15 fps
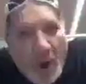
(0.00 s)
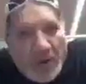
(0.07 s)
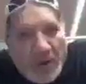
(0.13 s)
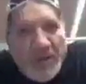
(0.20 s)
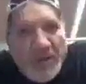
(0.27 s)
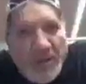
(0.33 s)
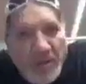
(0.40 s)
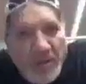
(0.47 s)

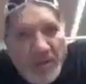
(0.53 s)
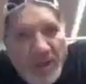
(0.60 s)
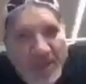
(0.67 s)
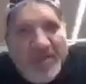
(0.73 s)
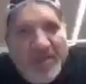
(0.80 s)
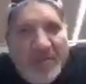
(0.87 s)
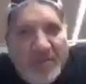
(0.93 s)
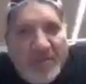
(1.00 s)
bought a
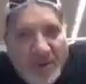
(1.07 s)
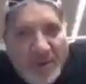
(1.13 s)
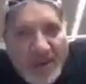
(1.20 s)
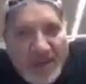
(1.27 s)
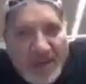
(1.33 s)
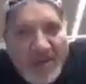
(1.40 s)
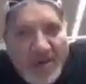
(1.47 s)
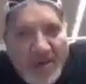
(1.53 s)
unit of
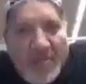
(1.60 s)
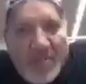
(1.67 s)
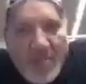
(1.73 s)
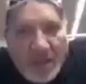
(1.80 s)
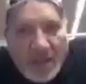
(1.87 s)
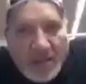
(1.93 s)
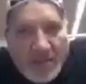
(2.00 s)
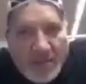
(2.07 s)
Greece
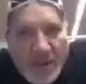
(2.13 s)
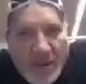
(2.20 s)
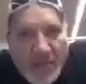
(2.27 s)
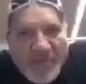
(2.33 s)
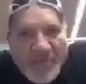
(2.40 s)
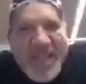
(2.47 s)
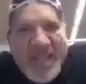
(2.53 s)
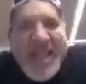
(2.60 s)
or
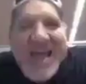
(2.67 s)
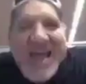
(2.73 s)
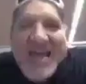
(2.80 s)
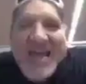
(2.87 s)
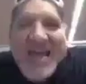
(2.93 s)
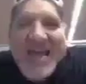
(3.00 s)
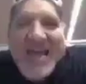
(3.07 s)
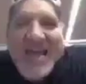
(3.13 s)
multiple,
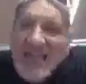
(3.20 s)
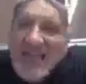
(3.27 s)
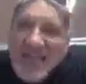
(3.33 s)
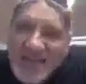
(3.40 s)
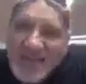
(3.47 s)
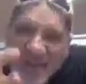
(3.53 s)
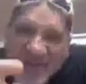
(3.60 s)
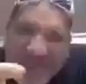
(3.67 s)
and
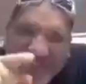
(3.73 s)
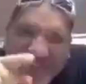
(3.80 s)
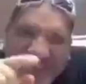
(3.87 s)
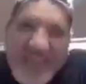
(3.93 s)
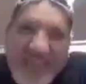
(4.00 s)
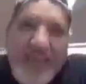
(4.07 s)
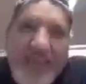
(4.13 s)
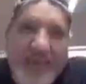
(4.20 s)
then in
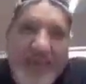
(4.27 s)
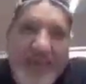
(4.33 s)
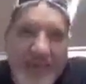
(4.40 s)
15